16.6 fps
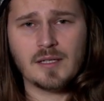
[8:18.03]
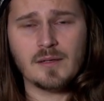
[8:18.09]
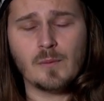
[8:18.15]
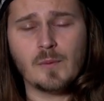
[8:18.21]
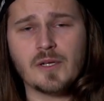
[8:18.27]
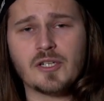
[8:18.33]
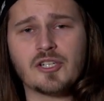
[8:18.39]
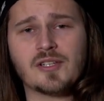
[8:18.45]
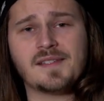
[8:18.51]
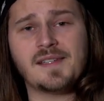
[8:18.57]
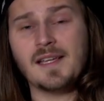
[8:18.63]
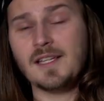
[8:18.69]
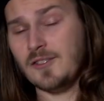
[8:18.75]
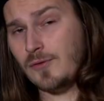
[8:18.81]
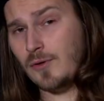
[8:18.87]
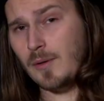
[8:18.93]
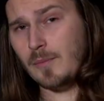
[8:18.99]
which
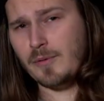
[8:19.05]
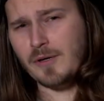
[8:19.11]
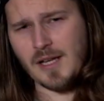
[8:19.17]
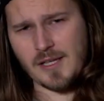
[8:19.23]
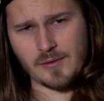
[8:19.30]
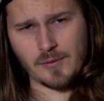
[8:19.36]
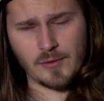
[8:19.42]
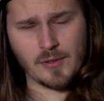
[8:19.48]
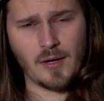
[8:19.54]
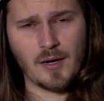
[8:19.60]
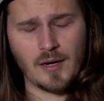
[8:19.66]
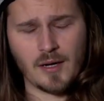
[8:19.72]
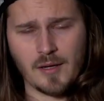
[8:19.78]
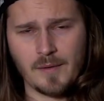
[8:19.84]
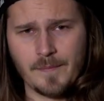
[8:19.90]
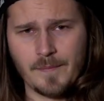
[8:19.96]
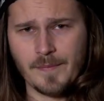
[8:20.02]
stands for Press to Talk.